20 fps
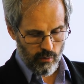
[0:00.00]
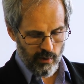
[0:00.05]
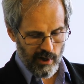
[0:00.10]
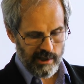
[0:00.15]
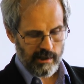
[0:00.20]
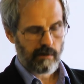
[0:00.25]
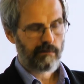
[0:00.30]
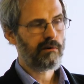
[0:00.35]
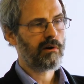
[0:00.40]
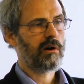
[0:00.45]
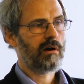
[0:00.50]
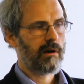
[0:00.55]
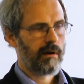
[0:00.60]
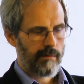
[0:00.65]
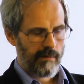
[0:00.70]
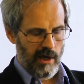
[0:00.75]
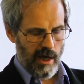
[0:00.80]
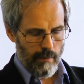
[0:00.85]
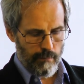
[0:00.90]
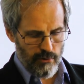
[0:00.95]

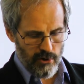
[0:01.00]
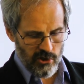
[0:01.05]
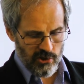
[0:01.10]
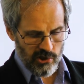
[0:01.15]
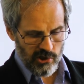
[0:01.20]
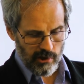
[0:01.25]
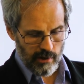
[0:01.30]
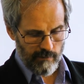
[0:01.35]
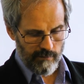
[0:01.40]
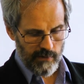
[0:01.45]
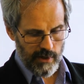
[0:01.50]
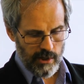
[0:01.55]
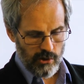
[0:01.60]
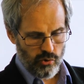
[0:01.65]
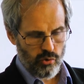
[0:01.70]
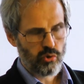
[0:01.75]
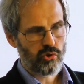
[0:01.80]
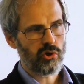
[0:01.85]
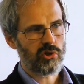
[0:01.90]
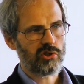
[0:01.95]
Whatever happens
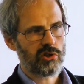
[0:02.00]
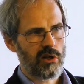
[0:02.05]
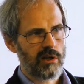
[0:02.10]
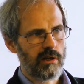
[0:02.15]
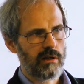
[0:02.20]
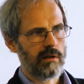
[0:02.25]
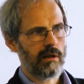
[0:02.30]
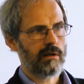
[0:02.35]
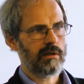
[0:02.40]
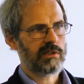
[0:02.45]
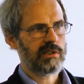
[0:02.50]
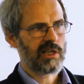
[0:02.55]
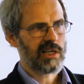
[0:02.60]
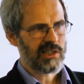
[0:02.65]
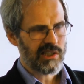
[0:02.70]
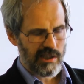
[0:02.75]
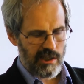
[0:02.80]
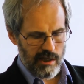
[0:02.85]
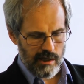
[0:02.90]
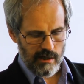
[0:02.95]
in
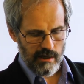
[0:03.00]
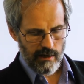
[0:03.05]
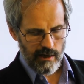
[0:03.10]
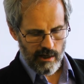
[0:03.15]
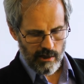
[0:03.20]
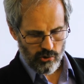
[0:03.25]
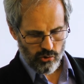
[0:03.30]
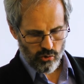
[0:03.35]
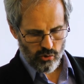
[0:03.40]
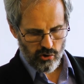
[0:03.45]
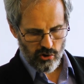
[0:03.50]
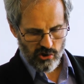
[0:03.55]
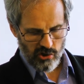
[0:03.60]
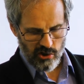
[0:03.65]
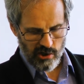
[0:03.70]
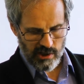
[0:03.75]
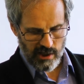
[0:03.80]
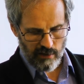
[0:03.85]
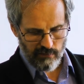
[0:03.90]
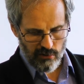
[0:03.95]
2016 and
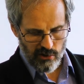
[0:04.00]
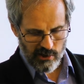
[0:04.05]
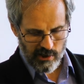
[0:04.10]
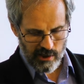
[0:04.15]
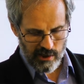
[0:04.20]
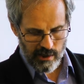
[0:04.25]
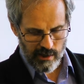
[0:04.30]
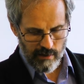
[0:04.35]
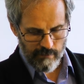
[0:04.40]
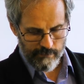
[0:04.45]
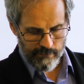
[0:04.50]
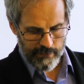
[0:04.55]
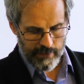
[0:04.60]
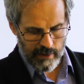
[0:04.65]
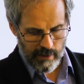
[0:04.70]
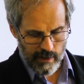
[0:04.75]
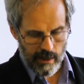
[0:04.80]
2017,